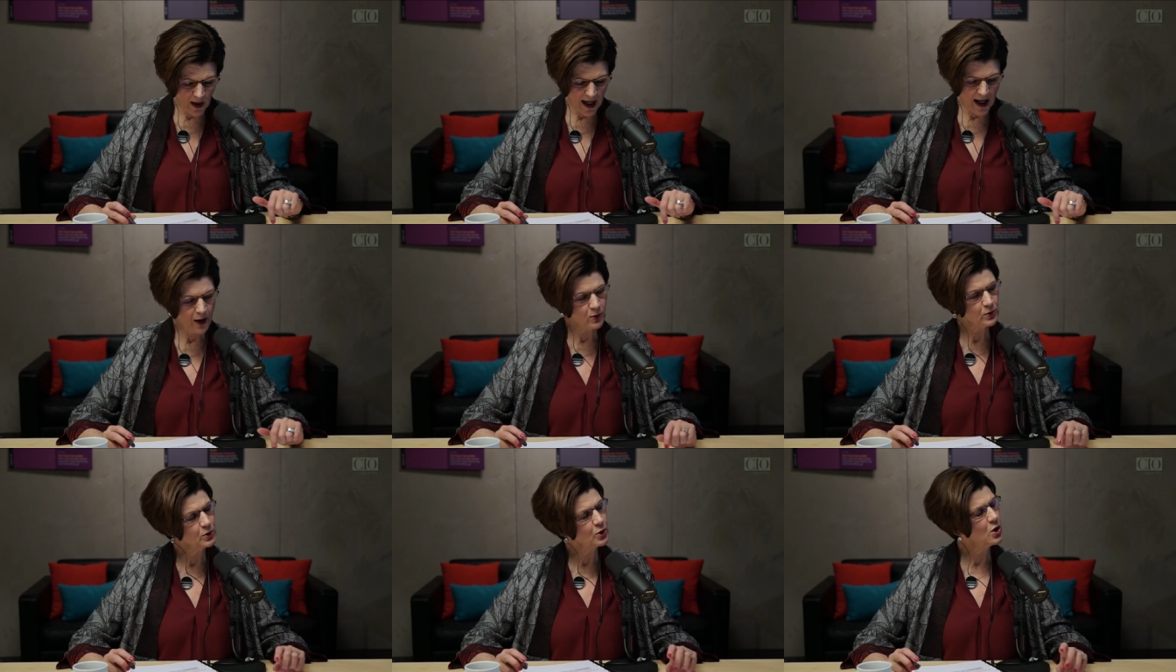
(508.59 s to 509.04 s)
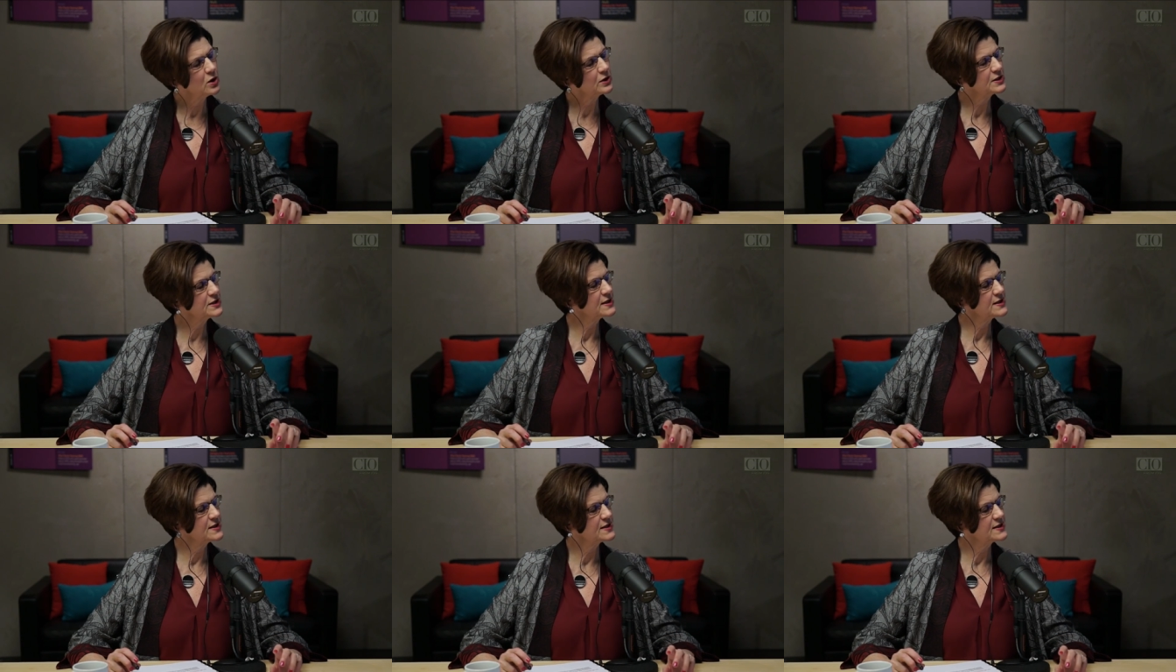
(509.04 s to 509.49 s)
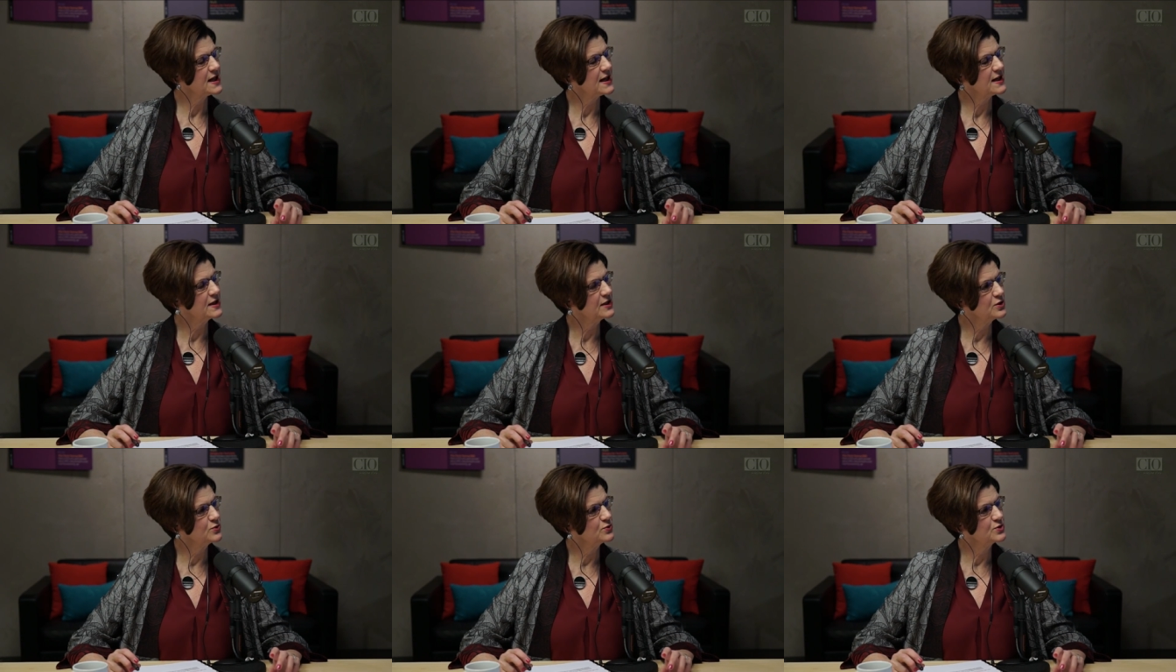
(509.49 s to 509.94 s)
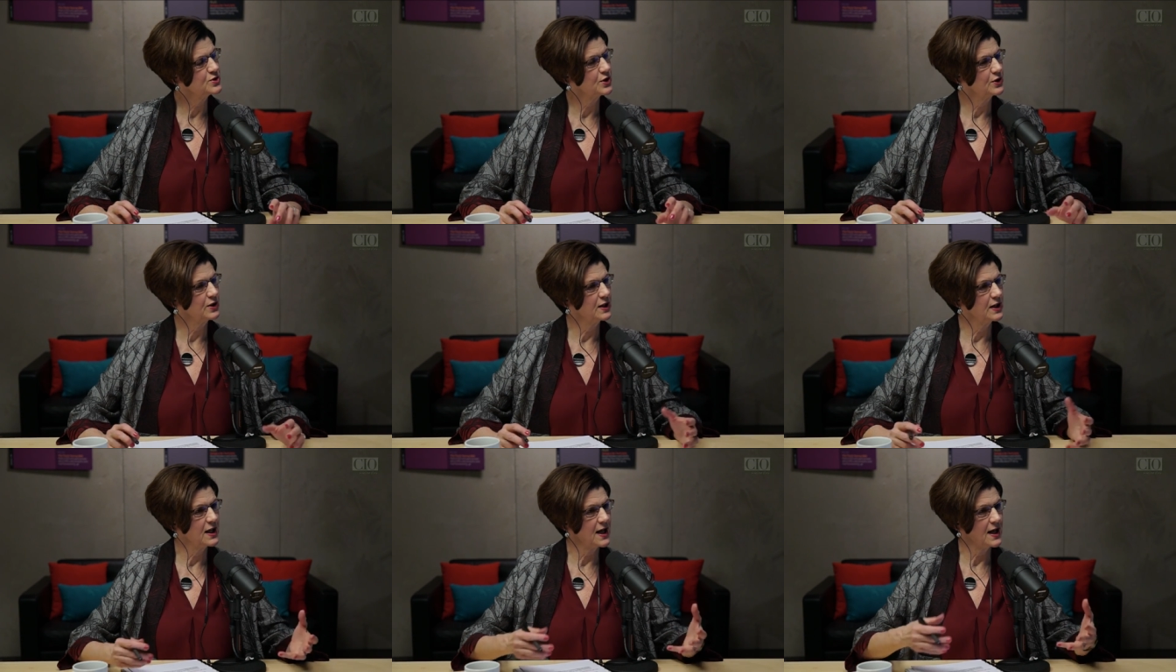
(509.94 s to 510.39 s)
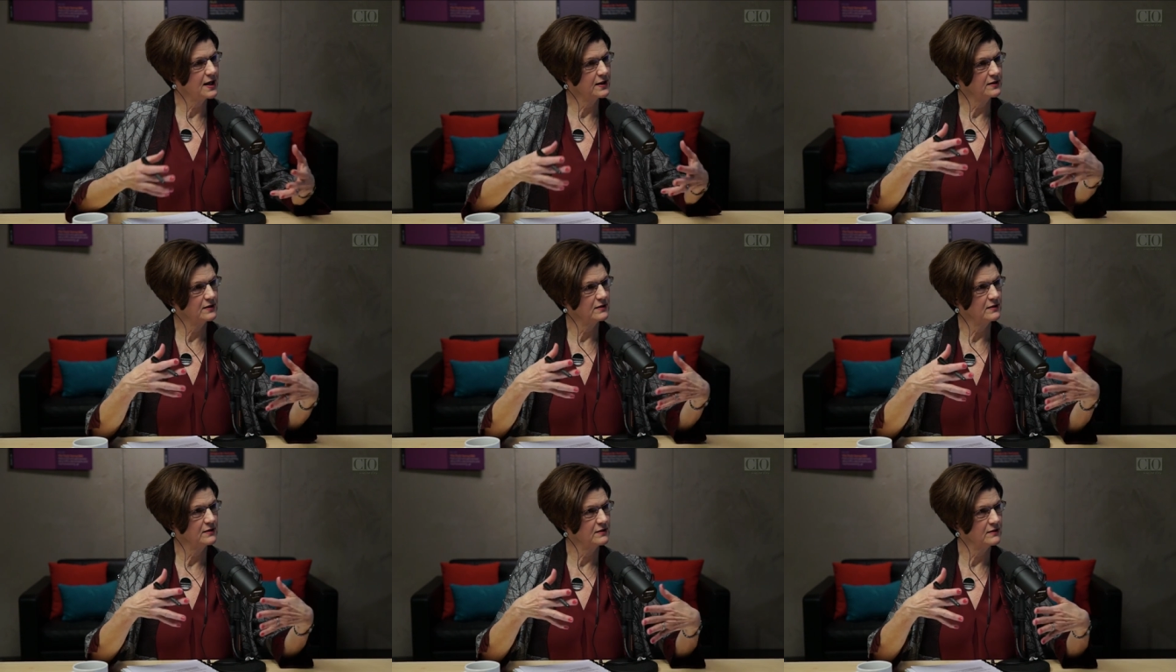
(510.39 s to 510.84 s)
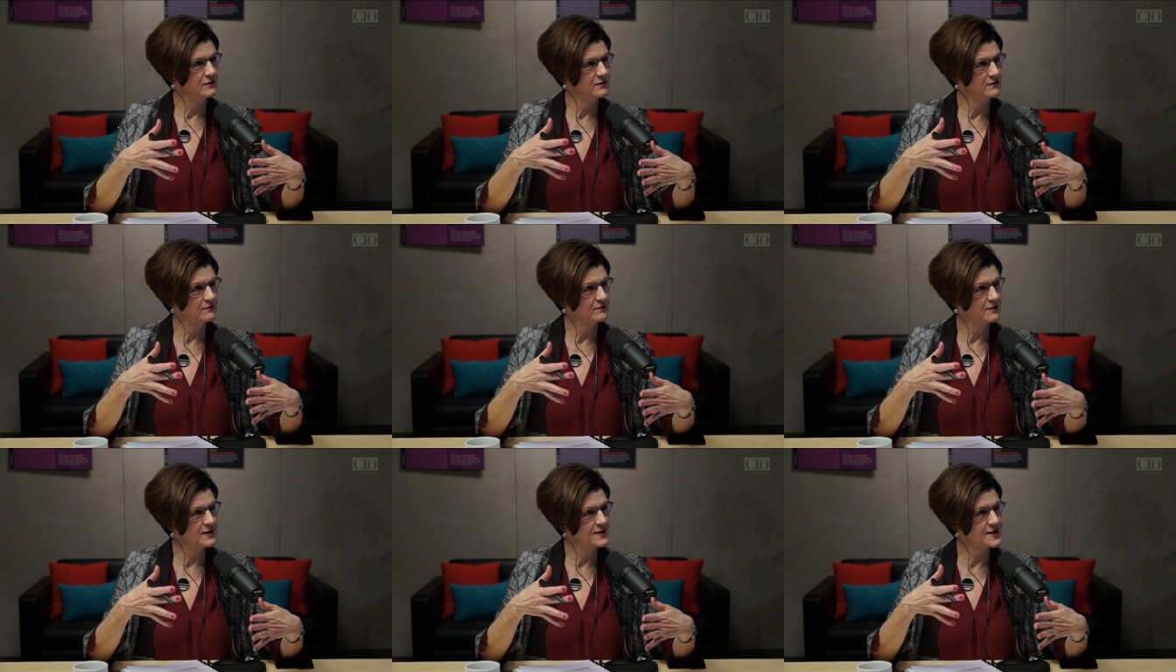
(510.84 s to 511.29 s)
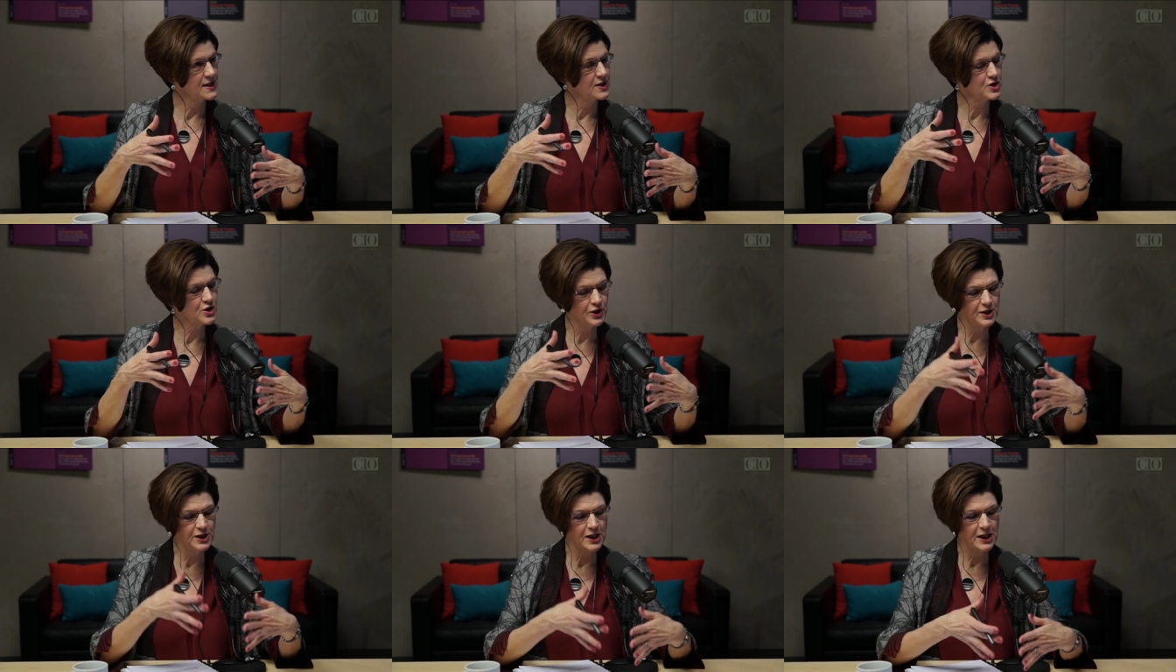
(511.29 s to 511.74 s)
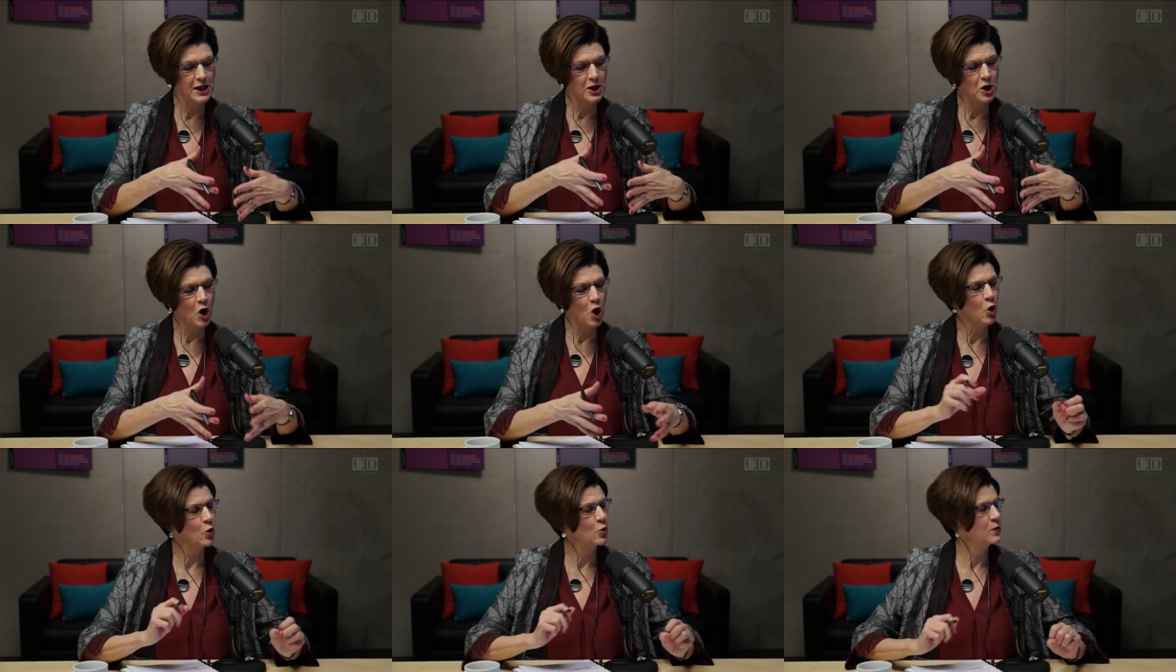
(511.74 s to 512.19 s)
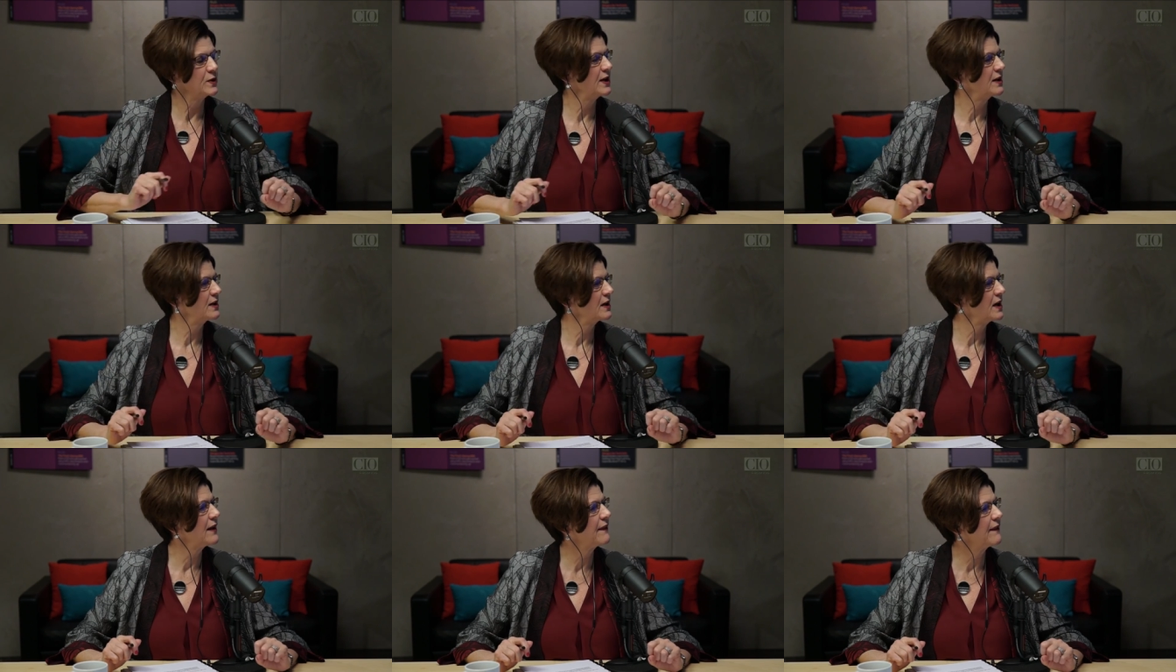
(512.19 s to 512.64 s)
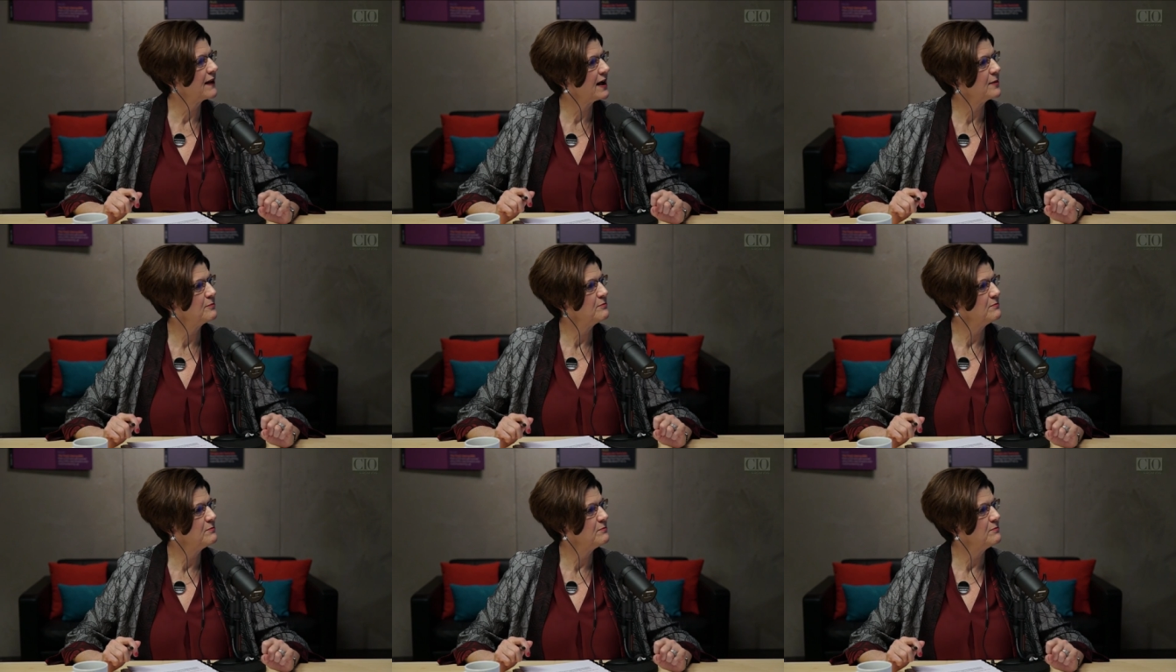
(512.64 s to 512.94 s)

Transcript: how long did it take you to get essentially to get honed in on that